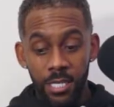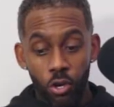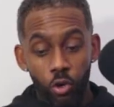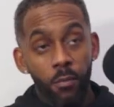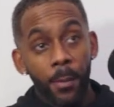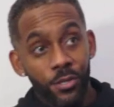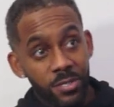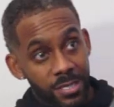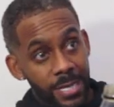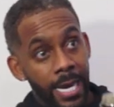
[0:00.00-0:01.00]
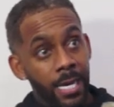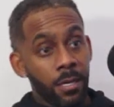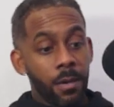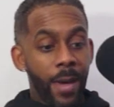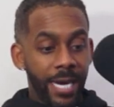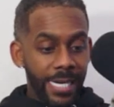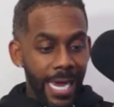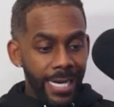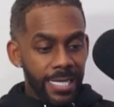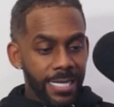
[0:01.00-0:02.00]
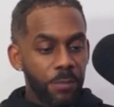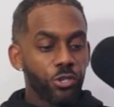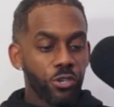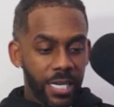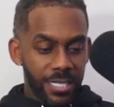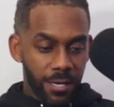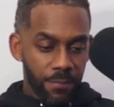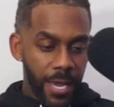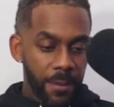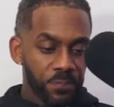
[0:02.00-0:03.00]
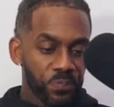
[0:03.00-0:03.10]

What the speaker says: did a song called Mama Used to Say back in the 80s, named Junior Giscombe, yeah?